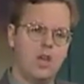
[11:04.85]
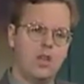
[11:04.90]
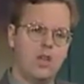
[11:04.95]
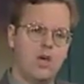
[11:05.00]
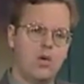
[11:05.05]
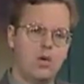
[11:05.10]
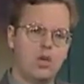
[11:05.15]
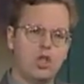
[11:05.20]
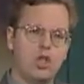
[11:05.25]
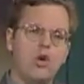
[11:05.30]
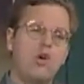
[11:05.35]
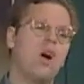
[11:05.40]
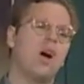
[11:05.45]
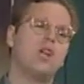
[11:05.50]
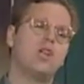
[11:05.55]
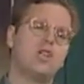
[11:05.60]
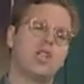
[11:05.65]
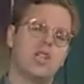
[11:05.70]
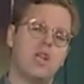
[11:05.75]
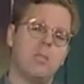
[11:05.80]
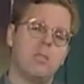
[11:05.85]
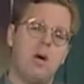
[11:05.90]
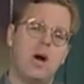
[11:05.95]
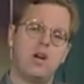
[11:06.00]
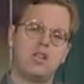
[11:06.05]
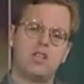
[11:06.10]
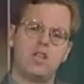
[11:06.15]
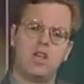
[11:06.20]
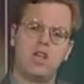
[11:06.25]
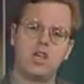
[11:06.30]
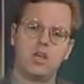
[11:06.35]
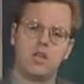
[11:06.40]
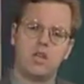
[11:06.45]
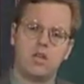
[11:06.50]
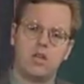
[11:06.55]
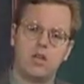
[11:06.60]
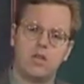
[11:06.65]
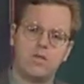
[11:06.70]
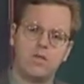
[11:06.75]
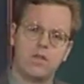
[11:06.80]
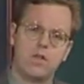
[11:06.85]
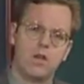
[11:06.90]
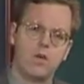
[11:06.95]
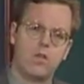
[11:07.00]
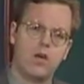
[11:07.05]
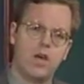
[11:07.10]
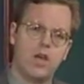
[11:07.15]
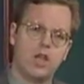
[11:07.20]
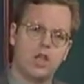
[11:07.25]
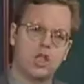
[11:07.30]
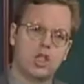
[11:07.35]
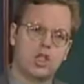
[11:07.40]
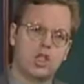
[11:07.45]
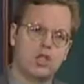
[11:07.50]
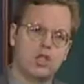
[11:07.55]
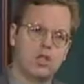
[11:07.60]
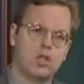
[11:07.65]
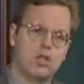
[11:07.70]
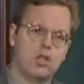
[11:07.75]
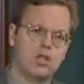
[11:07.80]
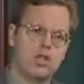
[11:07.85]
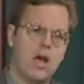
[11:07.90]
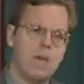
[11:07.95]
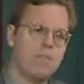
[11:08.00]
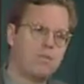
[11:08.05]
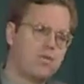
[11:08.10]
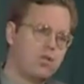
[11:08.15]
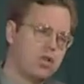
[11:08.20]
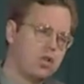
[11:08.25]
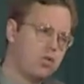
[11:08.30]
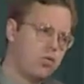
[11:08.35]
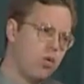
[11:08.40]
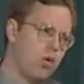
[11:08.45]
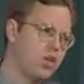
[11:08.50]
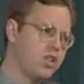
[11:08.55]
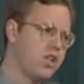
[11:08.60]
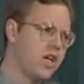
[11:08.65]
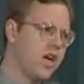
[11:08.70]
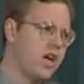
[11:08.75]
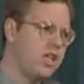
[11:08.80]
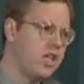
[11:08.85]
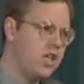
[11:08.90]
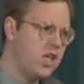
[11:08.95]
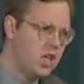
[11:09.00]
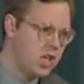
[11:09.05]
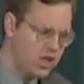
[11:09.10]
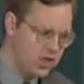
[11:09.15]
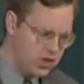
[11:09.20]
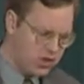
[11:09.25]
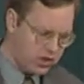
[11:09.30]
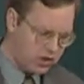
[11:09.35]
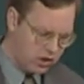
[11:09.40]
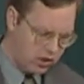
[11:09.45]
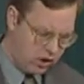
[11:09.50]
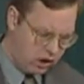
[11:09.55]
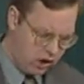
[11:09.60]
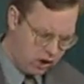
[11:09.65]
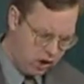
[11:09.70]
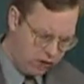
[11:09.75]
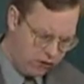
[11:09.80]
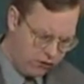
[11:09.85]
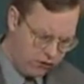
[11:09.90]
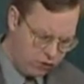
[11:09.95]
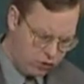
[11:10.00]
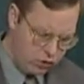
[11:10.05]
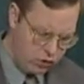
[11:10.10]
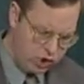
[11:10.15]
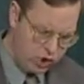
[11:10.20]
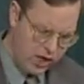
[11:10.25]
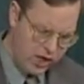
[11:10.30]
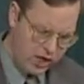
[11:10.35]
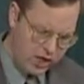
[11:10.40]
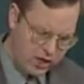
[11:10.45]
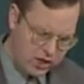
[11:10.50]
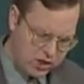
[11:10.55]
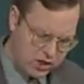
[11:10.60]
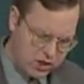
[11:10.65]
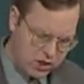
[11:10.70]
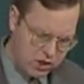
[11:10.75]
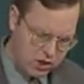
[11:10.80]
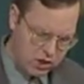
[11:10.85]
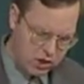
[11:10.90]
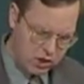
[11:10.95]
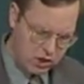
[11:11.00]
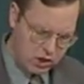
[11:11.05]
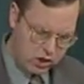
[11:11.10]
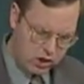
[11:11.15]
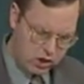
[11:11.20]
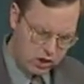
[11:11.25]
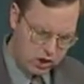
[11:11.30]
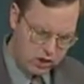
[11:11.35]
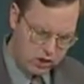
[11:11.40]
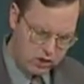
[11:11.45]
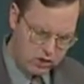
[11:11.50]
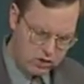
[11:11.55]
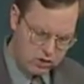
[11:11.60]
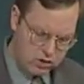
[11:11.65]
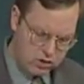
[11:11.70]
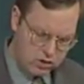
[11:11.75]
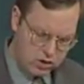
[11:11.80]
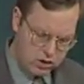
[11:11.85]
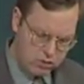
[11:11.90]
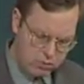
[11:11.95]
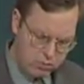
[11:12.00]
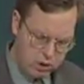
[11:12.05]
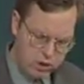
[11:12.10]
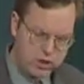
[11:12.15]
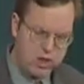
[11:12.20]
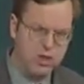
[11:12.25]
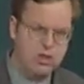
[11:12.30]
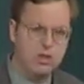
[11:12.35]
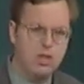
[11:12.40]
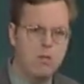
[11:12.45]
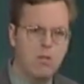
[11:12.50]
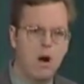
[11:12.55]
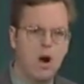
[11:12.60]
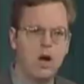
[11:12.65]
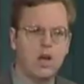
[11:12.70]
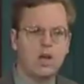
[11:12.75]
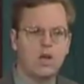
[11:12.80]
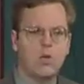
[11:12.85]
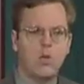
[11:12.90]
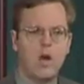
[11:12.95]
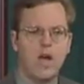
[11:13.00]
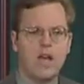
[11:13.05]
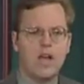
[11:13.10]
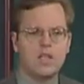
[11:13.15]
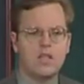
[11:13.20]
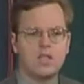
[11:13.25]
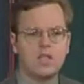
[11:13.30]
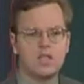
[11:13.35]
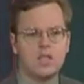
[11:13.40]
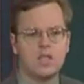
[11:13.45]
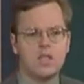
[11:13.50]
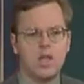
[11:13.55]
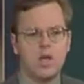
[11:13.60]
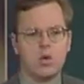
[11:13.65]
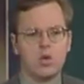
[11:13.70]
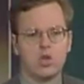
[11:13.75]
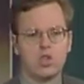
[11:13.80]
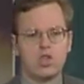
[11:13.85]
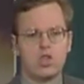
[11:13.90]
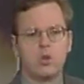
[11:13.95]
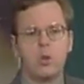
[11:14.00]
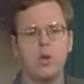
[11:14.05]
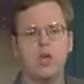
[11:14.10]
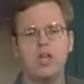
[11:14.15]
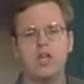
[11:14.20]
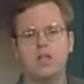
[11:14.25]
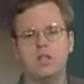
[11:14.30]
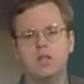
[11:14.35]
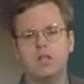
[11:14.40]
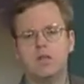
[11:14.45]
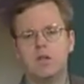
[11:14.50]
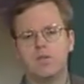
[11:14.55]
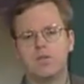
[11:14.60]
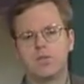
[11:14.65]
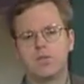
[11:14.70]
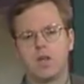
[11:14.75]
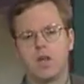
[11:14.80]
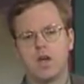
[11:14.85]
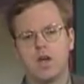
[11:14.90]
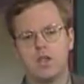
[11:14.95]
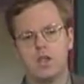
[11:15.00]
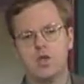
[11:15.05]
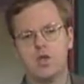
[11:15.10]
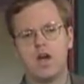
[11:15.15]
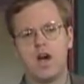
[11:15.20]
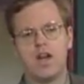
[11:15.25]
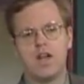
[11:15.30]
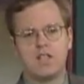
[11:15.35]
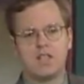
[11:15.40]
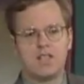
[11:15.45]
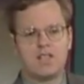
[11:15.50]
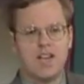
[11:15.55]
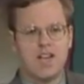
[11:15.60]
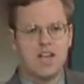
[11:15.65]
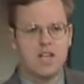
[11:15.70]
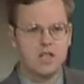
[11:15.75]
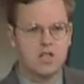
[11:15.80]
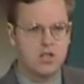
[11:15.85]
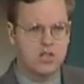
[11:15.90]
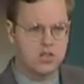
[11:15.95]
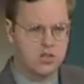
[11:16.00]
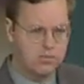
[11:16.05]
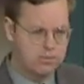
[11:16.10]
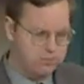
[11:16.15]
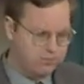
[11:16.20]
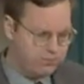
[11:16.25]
There were two countries in particular which leapt towards the ideas of eugenics in particularly marked ways, and they were Sweden and the United States.